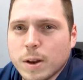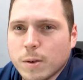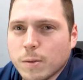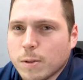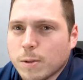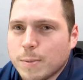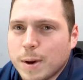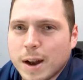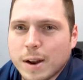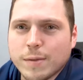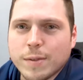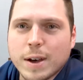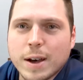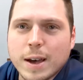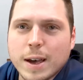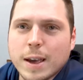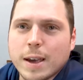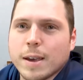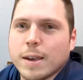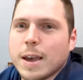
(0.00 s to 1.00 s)

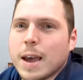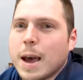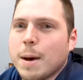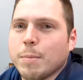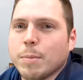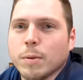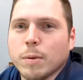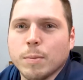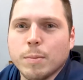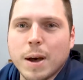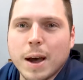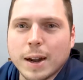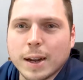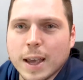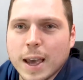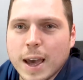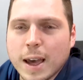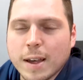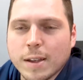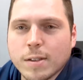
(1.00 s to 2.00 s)
Spotify, Apple
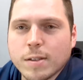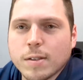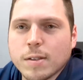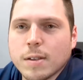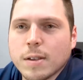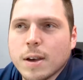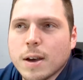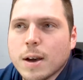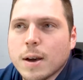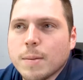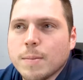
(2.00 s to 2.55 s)
podcasts.